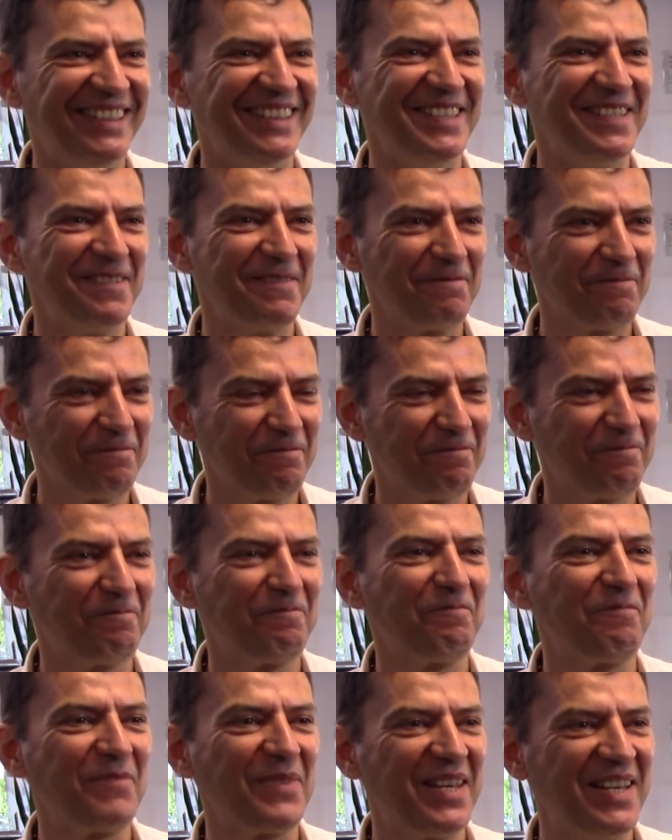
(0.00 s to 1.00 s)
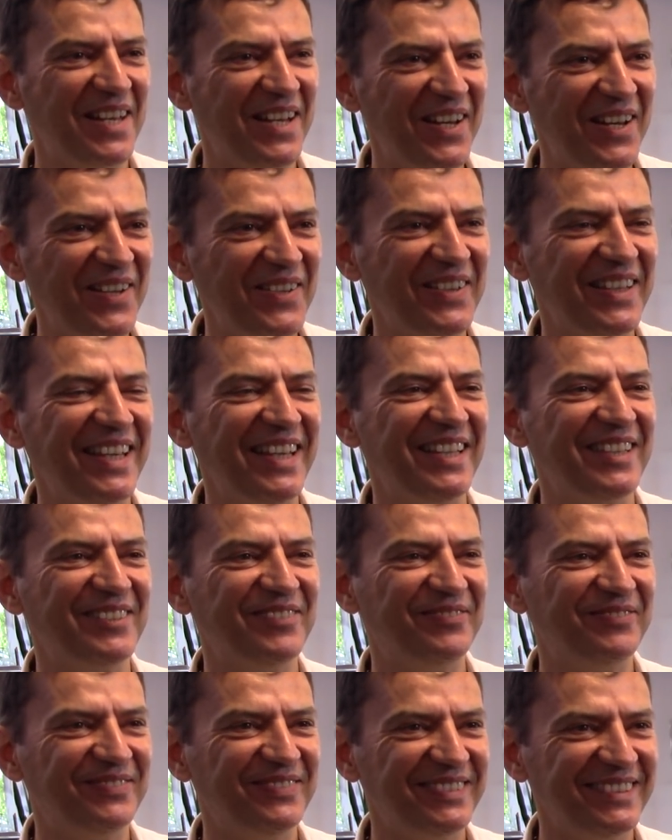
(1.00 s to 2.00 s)
Yeah. So okay. that's my
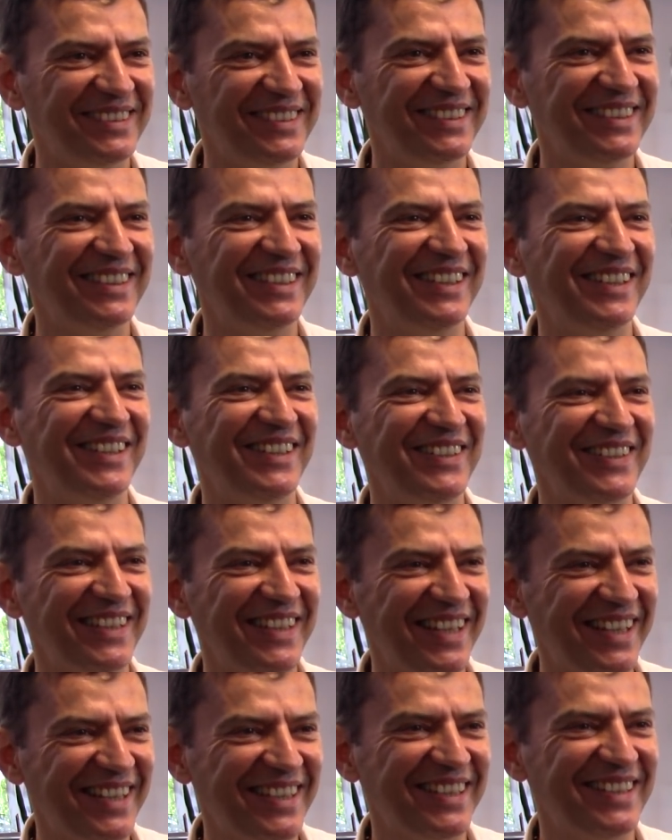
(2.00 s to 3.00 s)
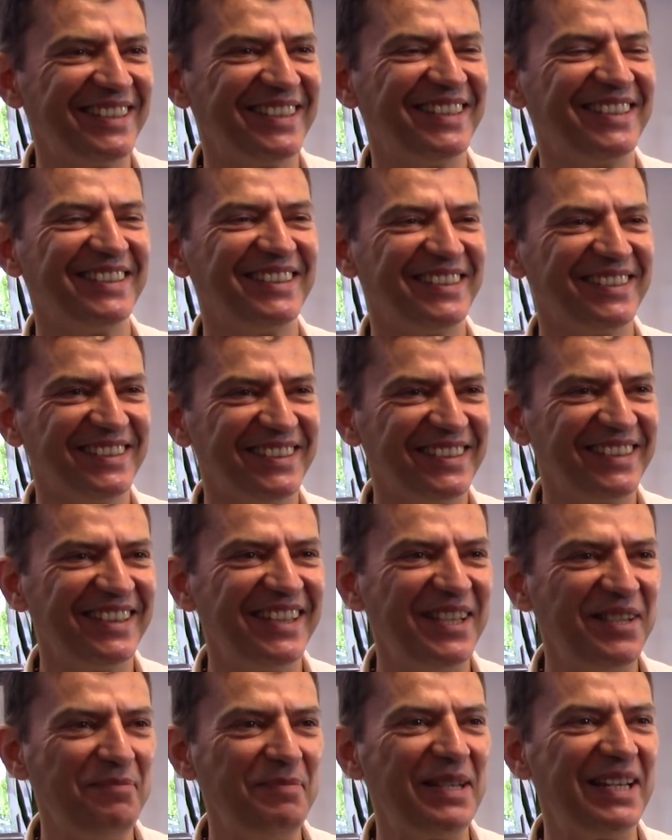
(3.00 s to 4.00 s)
shout out to him. Okay,
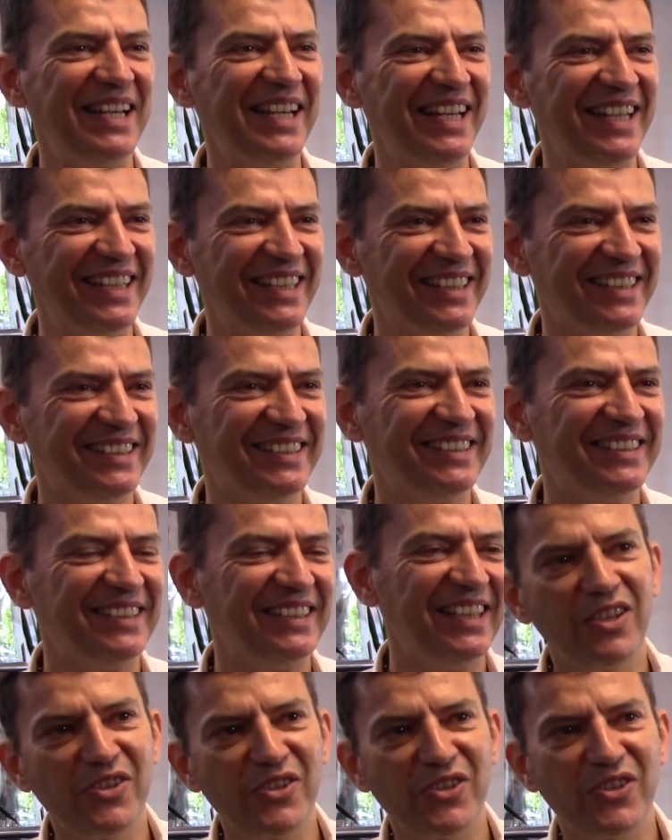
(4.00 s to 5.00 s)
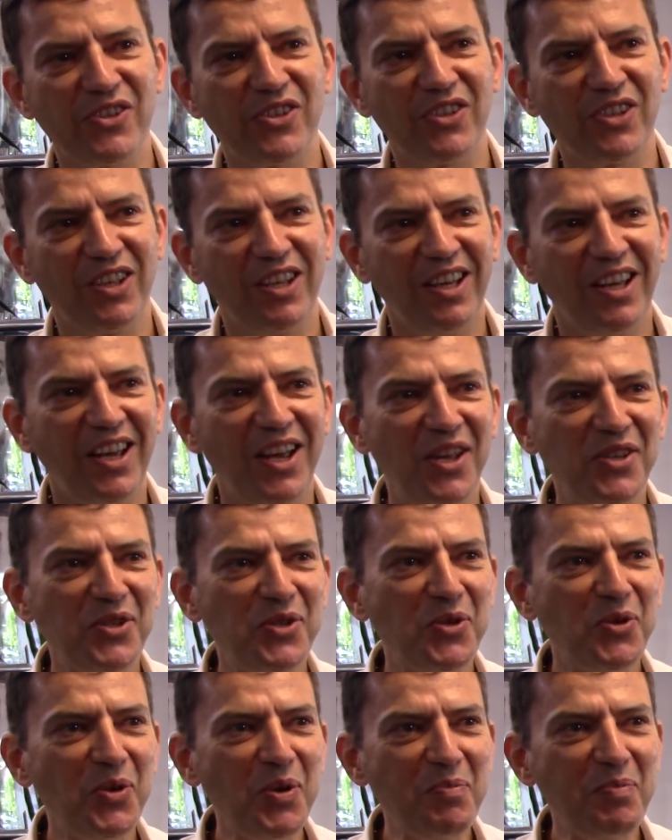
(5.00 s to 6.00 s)
he'll be glad. As, as
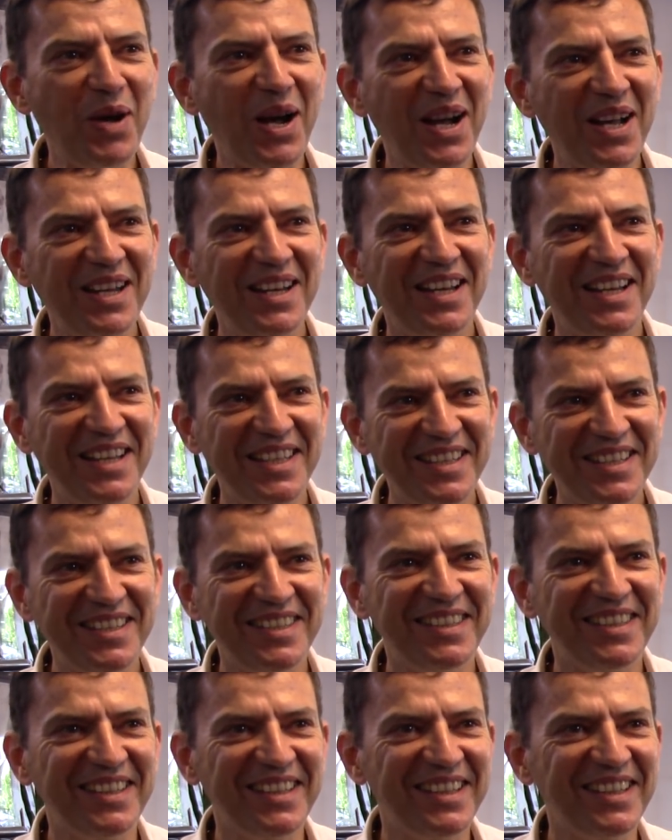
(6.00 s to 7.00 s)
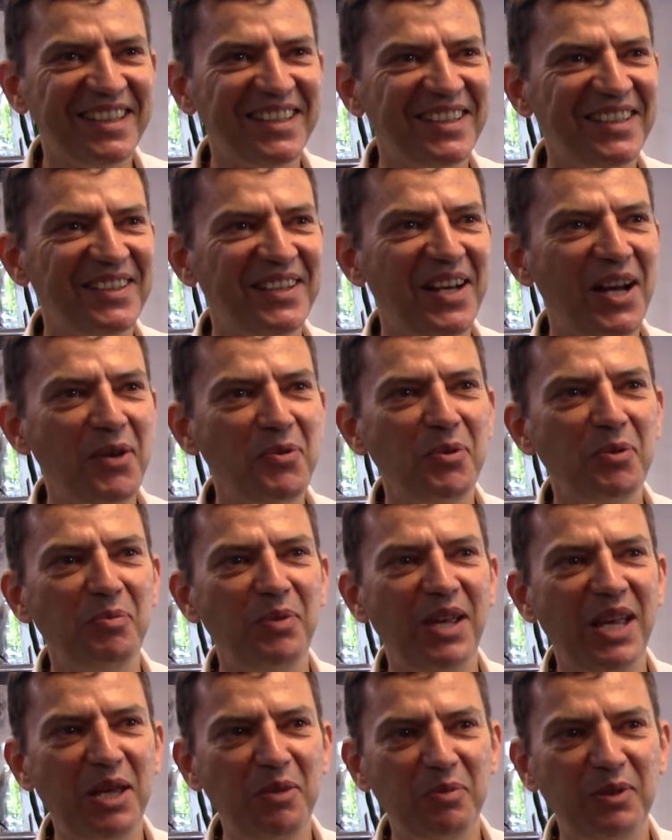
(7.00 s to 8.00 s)
a trip highlight, uh, I will
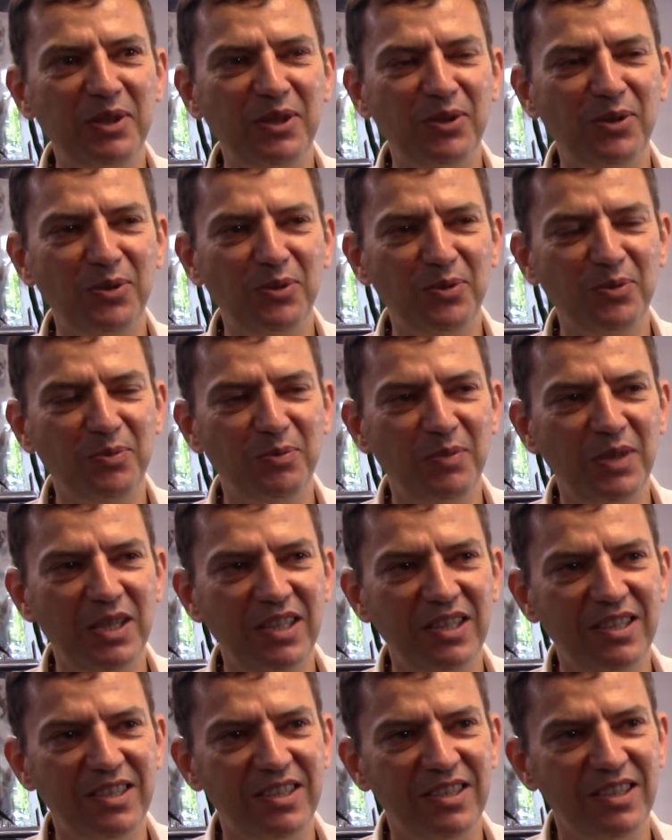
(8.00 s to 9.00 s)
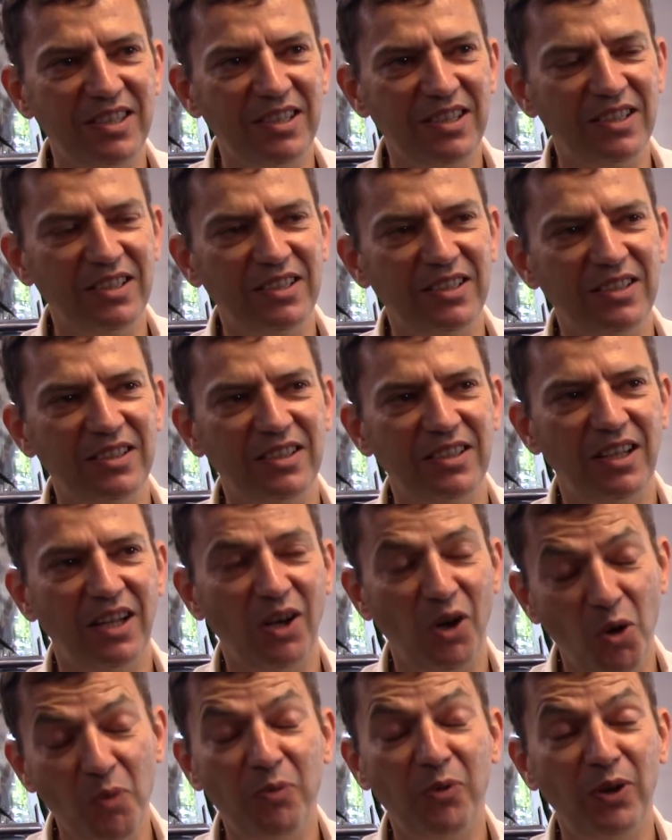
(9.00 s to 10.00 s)
be able to meet, uh,
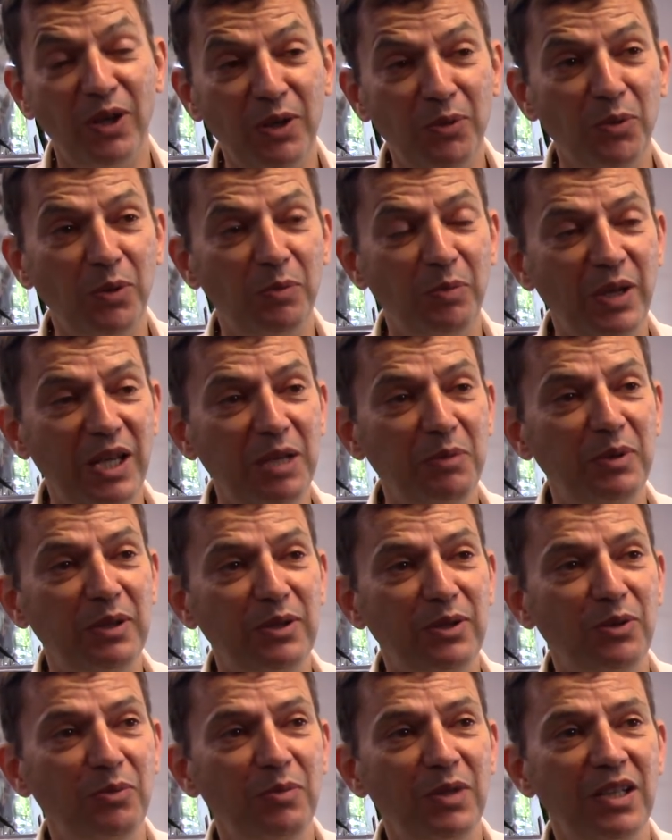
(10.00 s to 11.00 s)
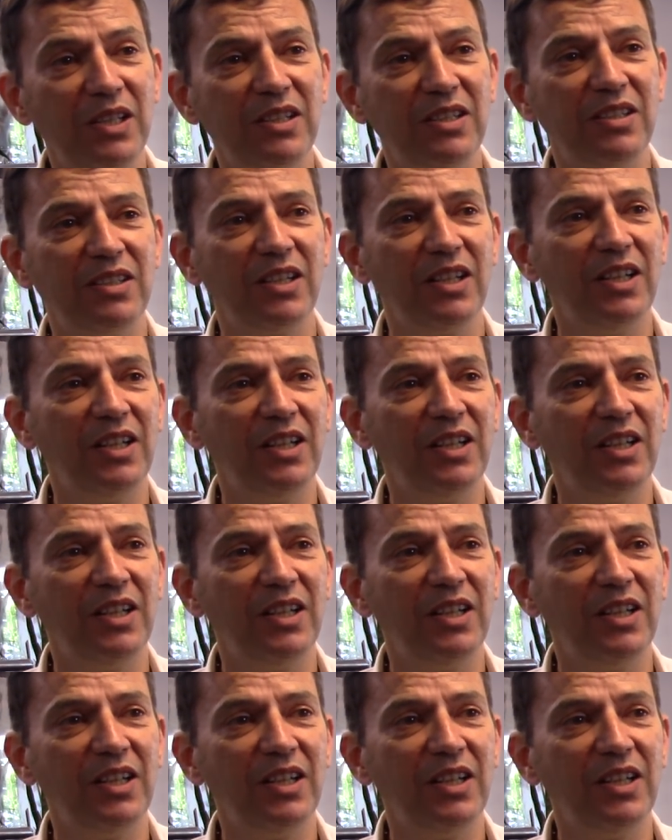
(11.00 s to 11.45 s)
hopefully we'll be able to meet